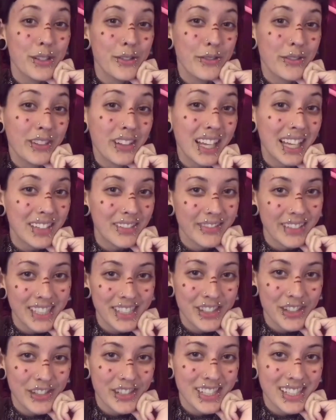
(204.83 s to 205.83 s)
feel
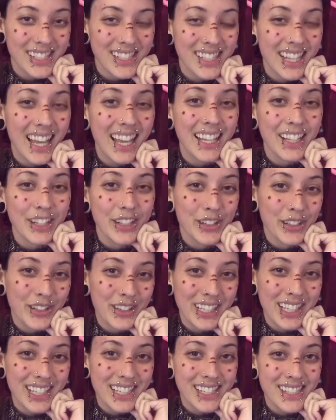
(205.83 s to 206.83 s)
adventurous and
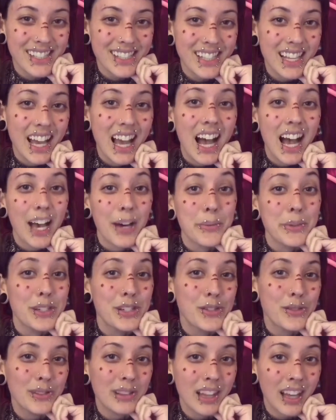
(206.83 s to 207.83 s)
curious, I
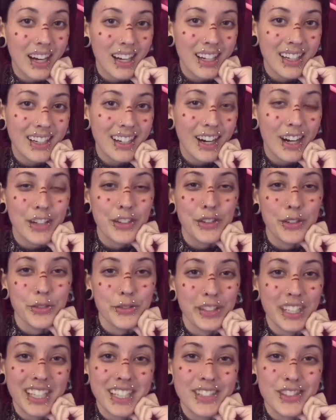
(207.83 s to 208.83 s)
wish you luck on your
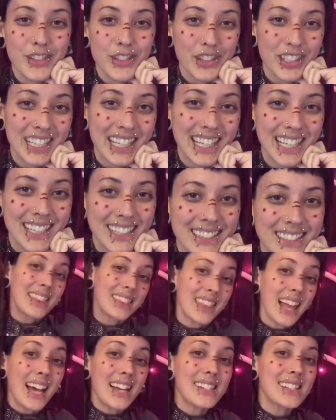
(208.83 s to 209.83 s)
vegan journey.
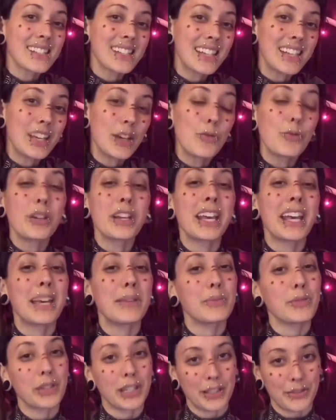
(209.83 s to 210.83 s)
Lastly, what I
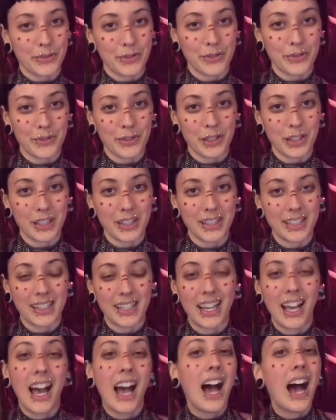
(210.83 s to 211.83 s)
am grateful for.
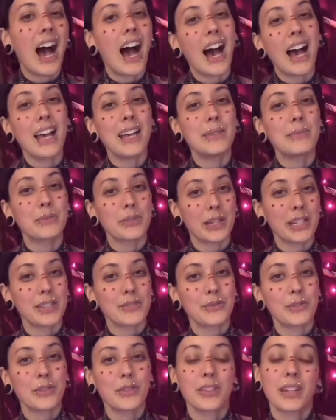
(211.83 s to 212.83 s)
I am
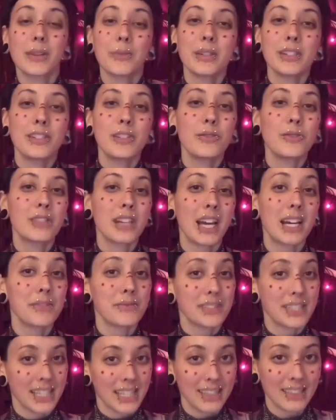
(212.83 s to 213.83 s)
grateful that we don't
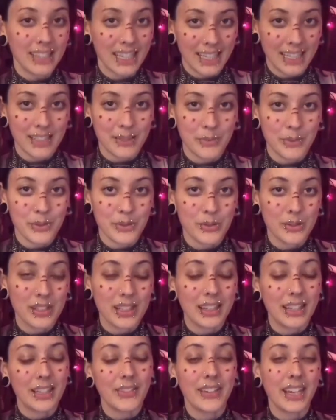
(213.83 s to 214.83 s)
have to kill animals
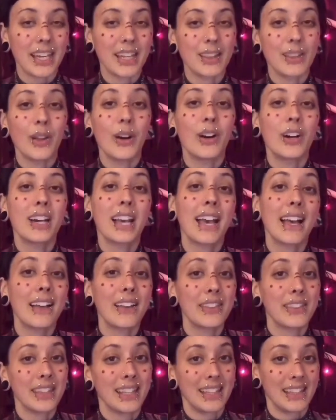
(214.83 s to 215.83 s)
to live a long,
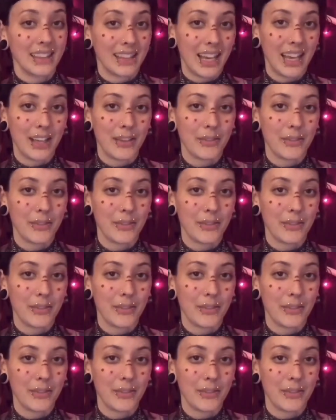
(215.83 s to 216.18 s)
healthy life,